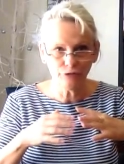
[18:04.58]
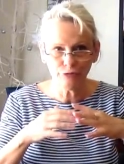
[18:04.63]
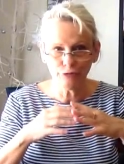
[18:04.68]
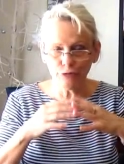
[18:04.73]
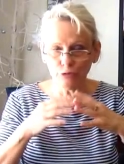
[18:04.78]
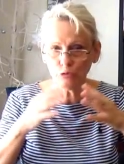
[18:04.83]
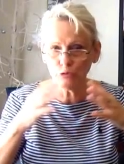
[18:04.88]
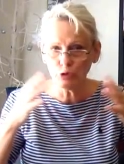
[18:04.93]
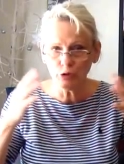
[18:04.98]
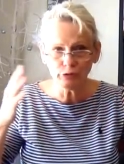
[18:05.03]

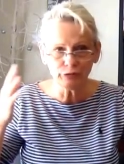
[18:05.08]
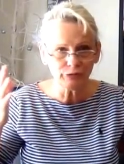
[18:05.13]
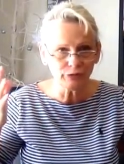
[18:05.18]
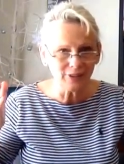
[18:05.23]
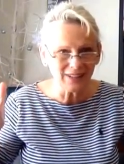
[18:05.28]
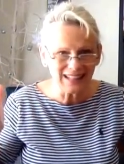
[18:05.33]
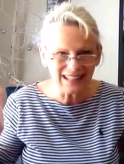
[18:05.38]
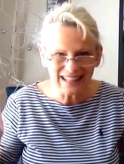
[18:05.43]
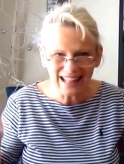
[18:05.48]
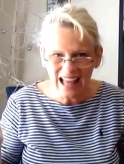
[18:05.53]
full of
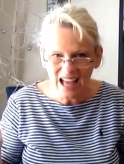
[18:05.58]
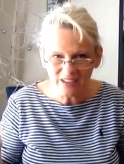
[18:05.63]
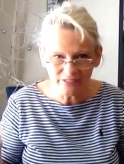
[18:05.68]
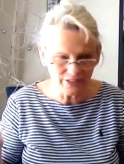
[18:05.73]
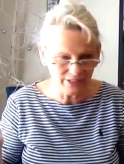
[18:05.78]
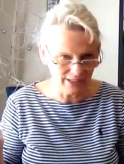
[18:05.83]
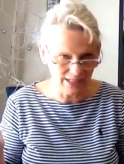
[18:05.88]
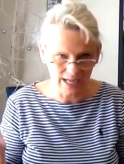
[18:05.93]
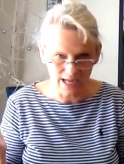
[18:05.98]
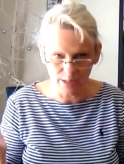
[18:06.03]

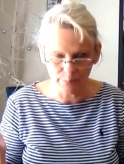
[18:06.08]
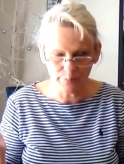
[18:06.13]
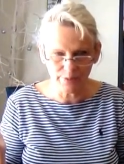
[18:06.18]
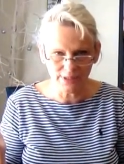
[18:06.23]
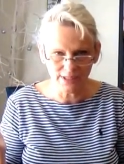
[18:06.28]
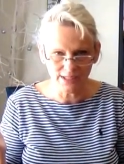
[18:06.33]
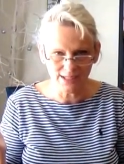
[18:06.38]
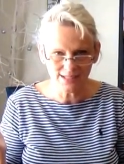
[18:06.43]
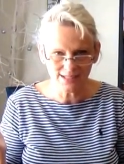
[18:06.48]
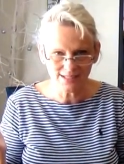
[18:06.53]
love and
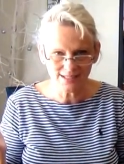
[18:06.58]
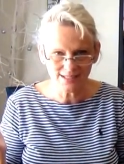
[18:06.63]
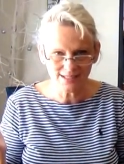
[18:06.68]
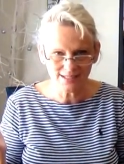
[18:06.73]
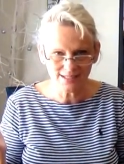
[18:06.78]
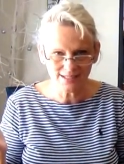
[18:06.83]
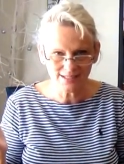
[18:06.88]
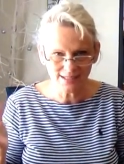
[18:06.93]
happiness